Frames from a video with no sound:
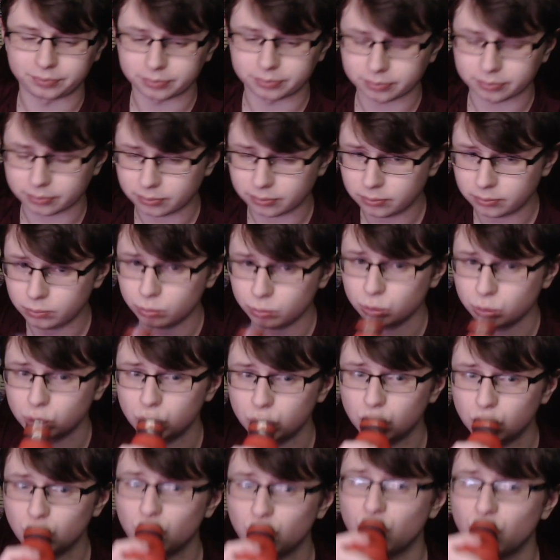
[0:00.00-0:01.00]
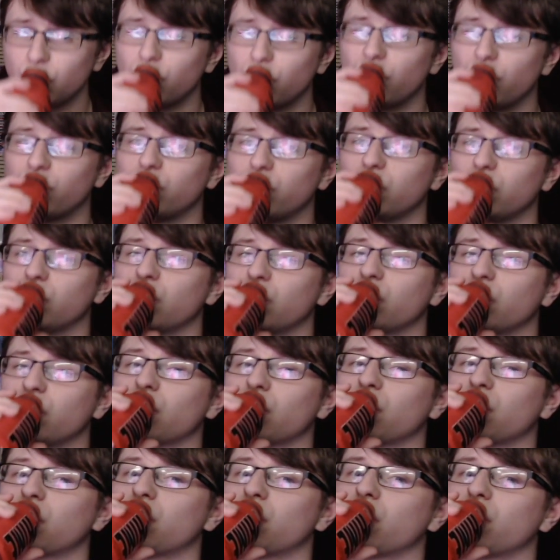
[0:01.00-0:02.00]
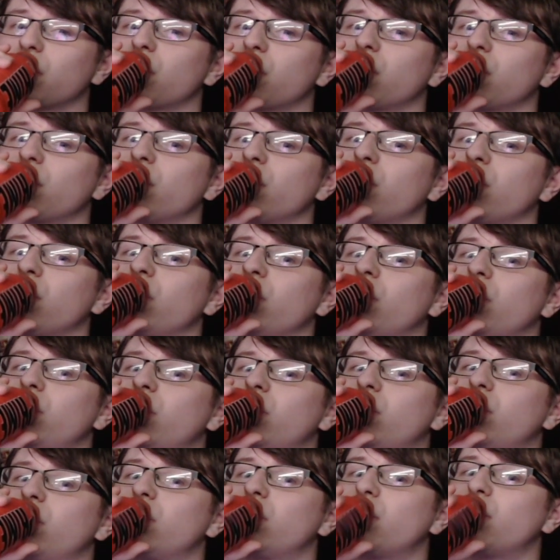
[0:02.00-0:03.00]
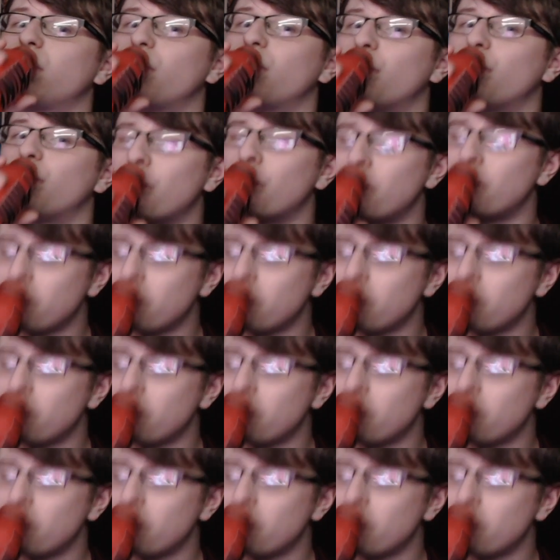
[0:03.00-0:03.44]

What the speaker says: [no speech]